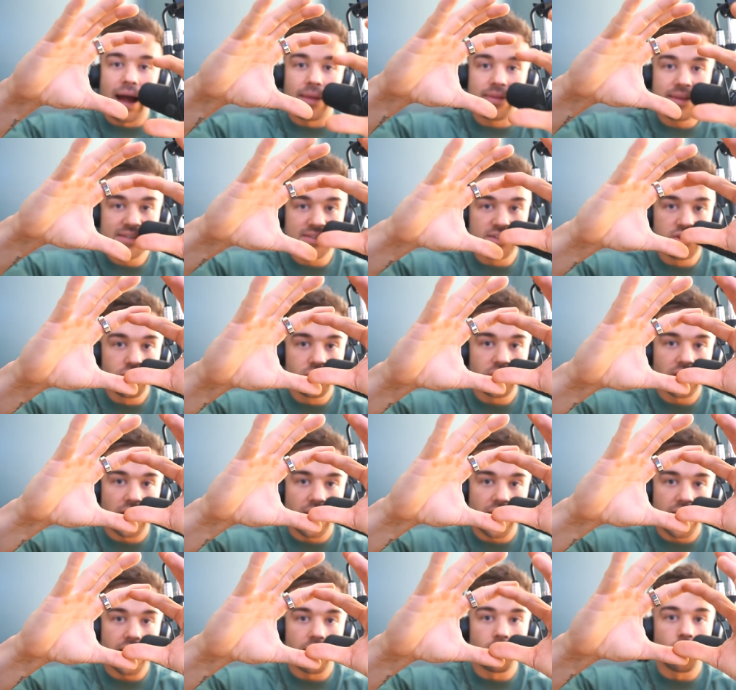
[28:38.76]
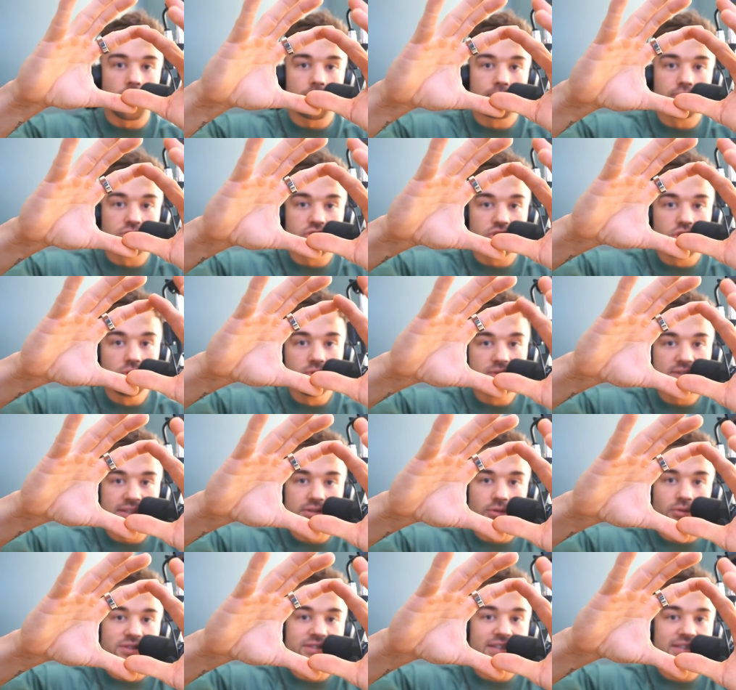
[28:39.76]
And these nuclei are what
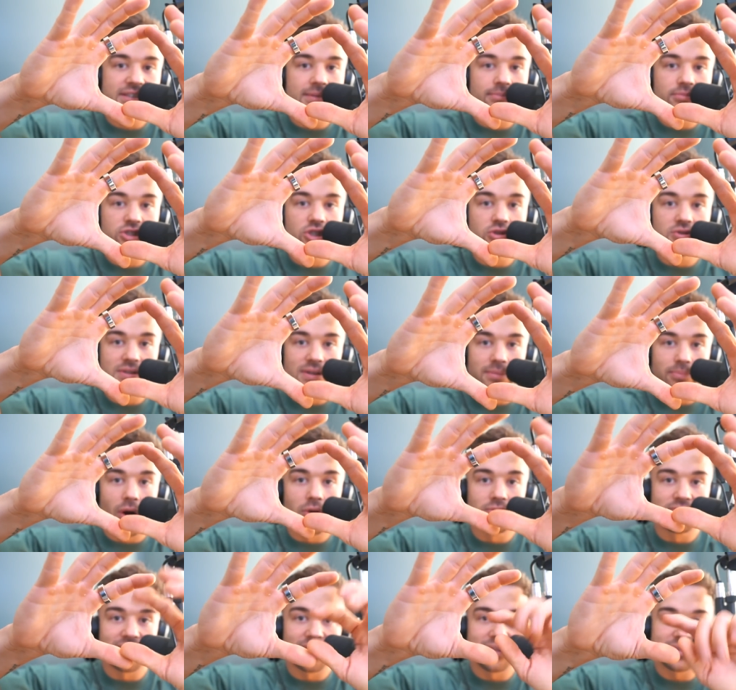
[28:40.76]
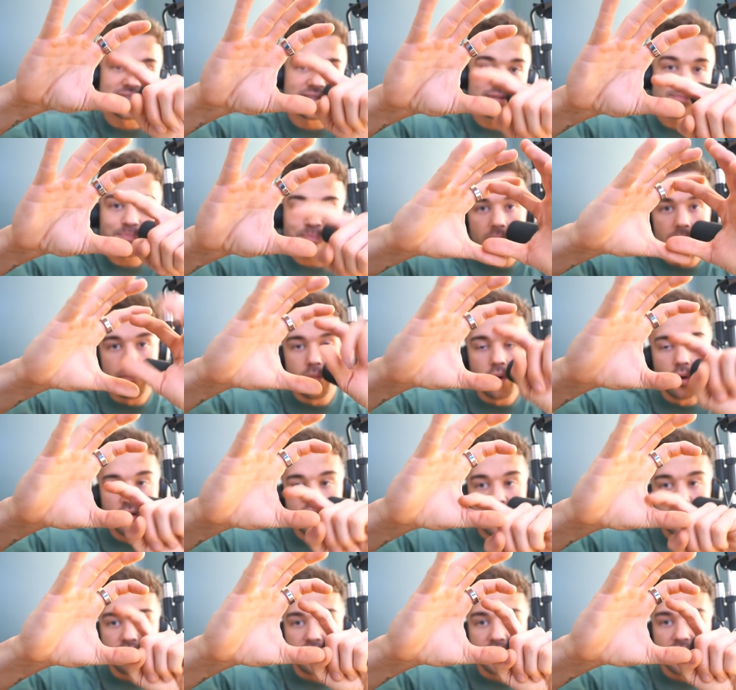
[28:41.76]
produces or assist in producing the proteins. The more
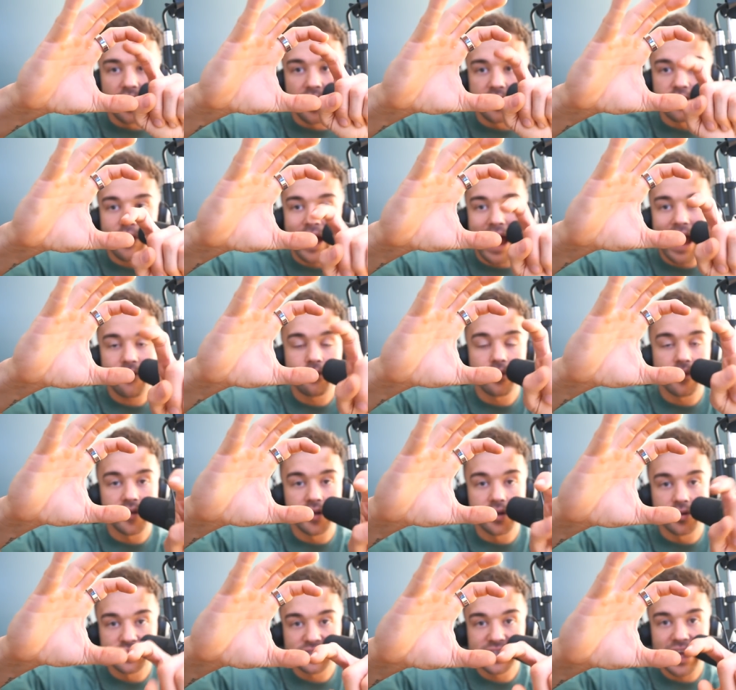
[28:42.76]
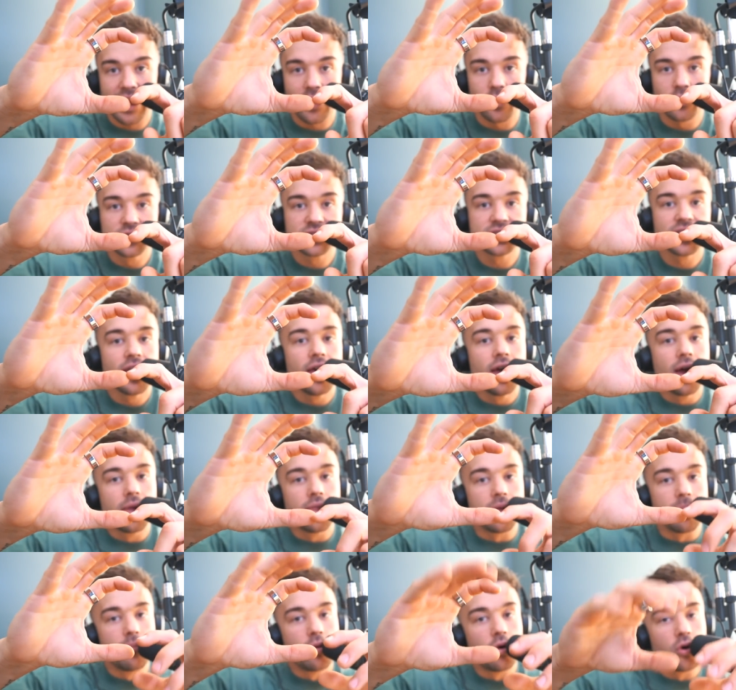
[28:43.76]
nuclei you have within your cells,
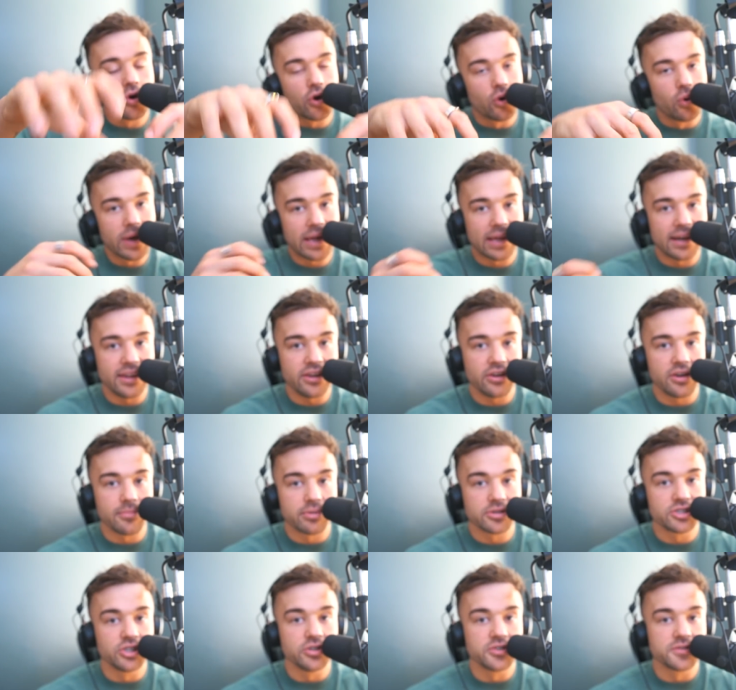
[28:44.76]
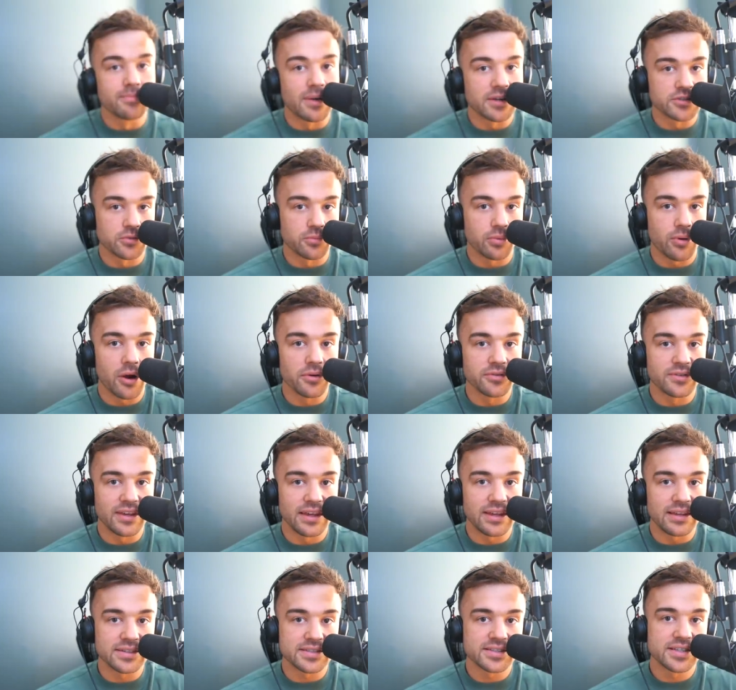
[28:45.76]
the more quickly you can produce muscle
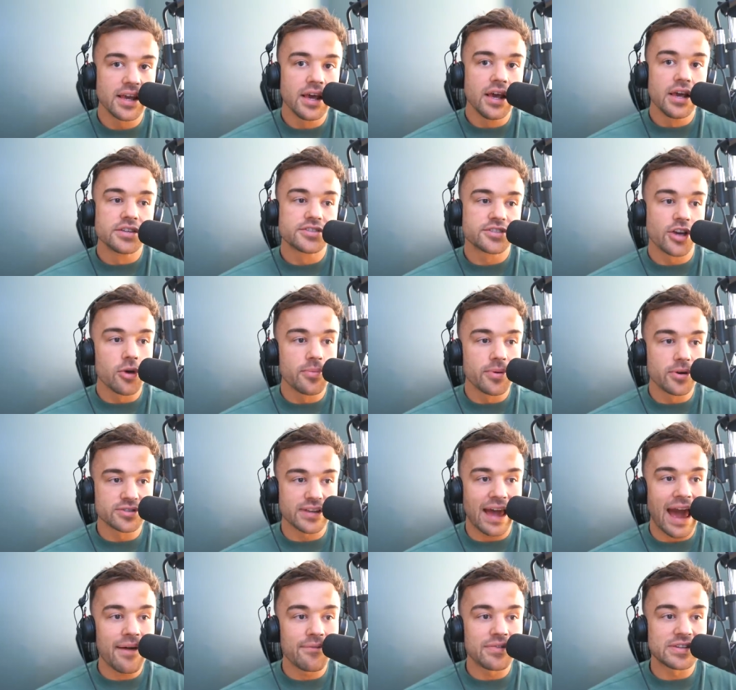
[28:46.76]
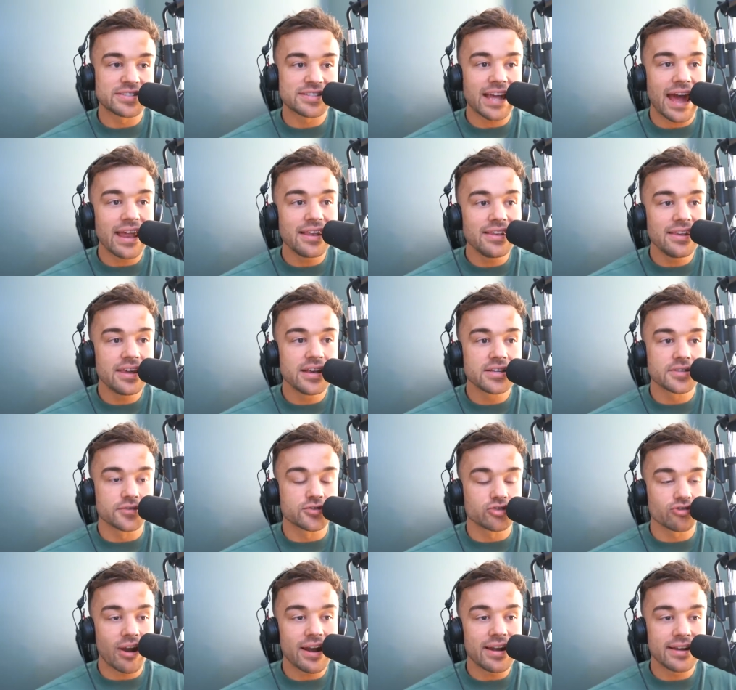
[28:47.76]
proteins. So, because I have this 10 years of
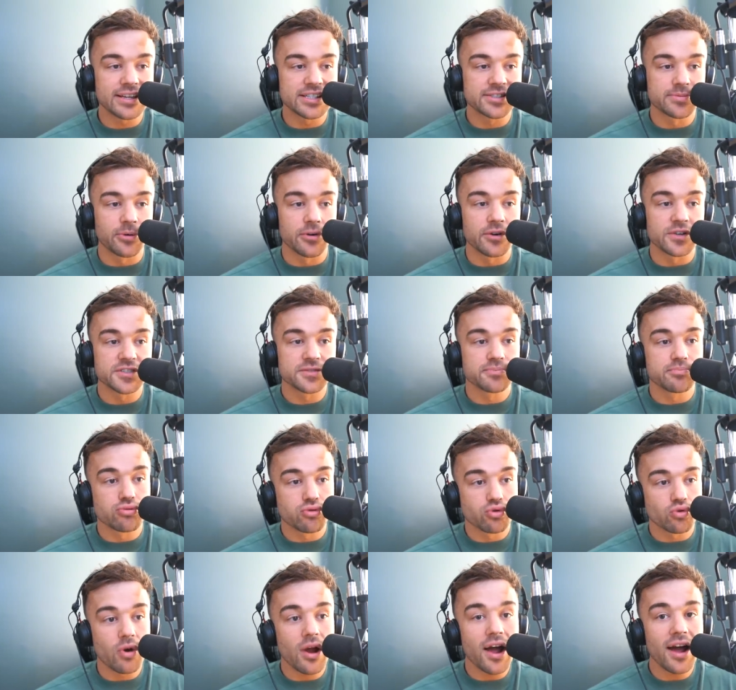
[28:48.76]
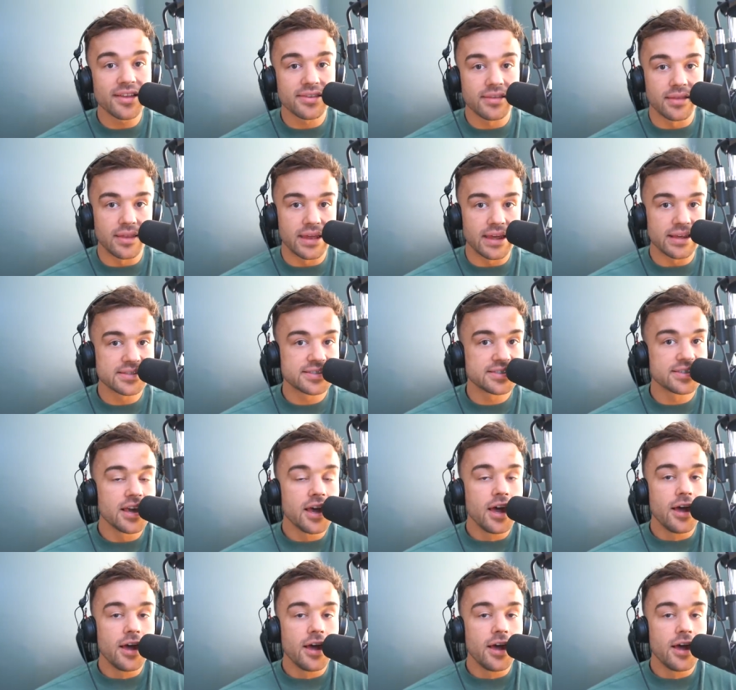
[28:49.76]
training experience prior to this,